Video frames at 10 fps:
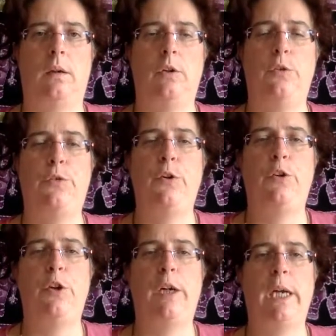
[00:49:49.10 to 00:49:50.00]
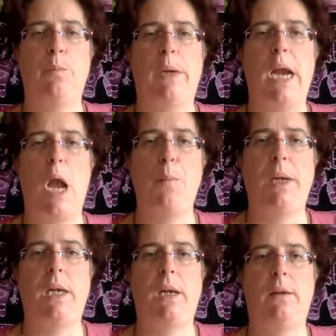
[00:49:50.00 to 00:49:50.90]
The future can be
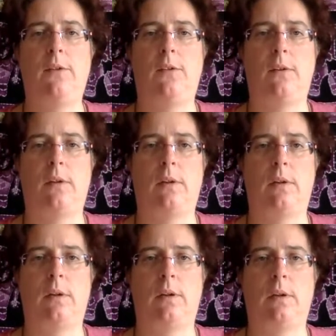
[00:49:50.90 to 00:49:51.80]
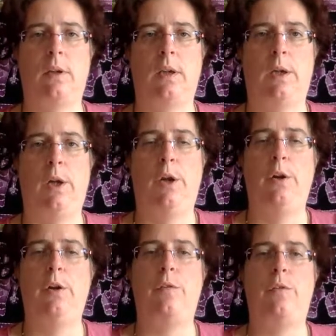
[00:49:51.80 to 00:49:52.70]
happiness.
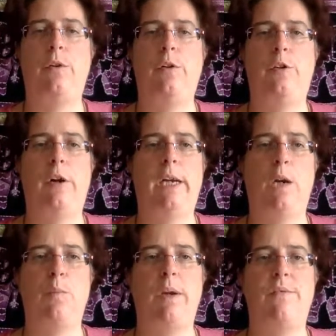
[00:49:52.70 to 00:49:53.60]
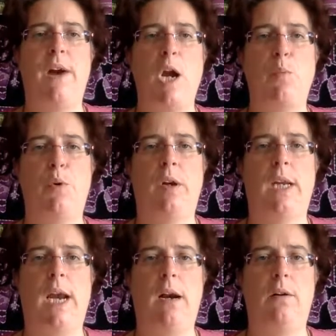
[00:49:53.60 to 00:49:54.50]
The future can be vibrant
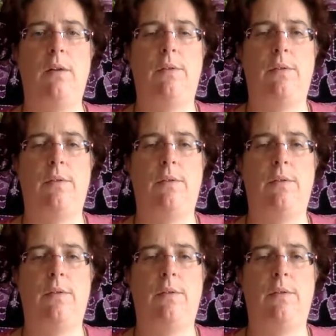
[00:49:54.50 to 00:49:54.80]
health.